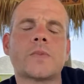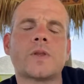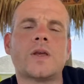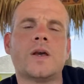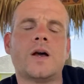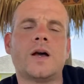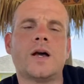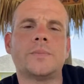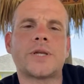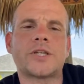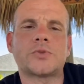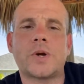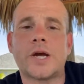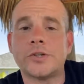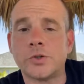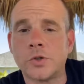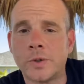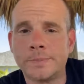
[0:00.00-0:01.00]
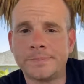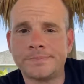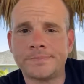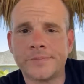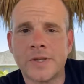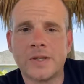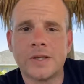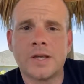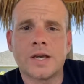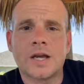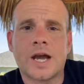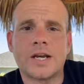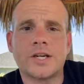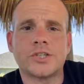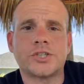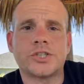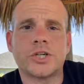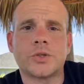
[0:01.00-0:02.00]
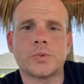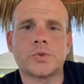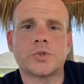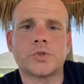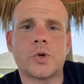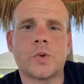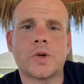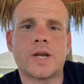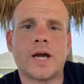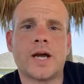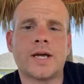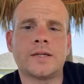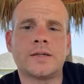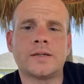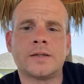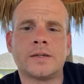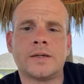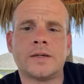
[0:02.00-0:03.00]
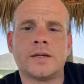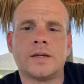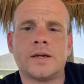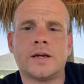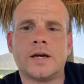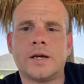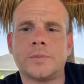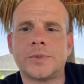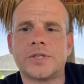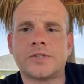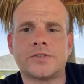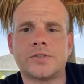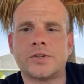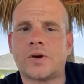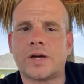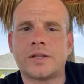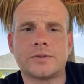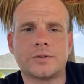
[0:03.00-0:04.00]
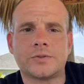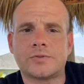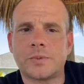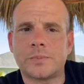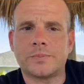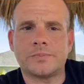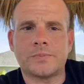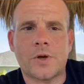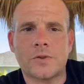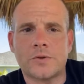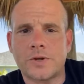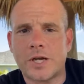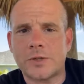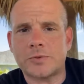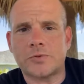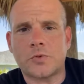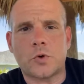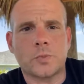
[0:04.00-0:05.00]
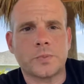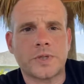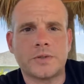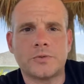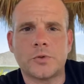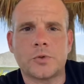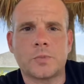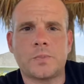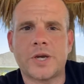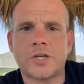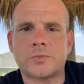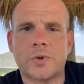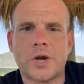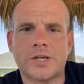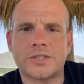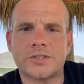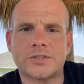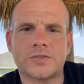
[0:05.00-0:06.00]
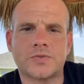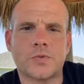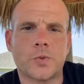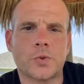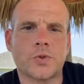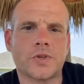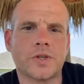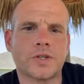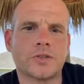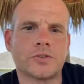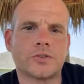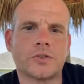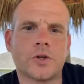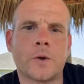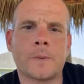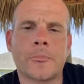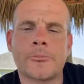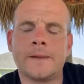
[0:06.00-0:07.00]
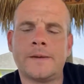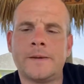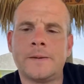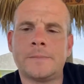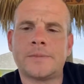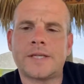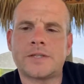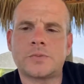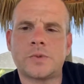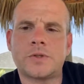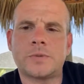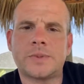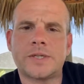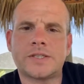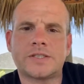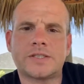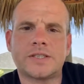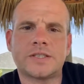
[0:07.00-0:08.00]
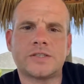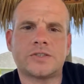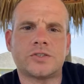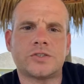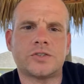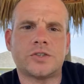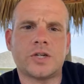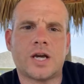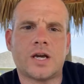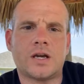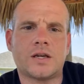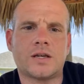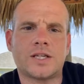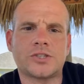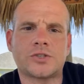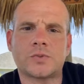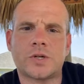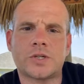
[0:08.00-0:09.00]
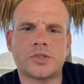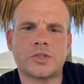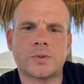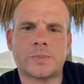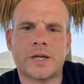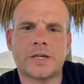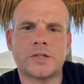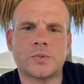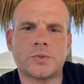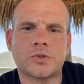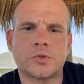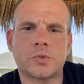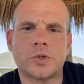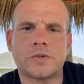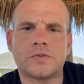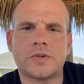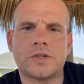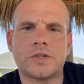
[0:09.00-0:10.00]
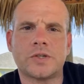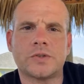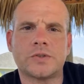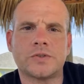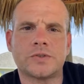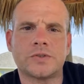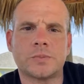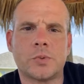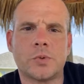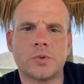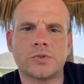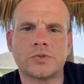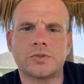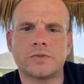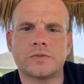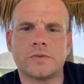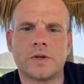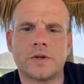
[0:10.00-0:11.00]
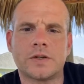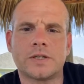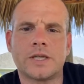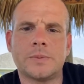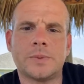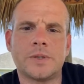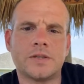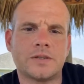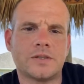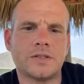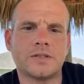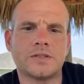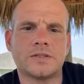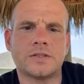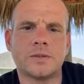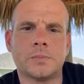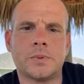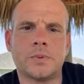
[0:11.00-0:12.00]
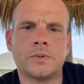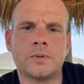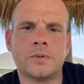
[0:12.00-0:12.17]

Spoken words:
That's why I do them, kind of sharing what's going on, because I learned from other guys before me with best practices for things. So that's one of the biggest things. I just want to jump on here with this quick video, is the importance of keeping things simple.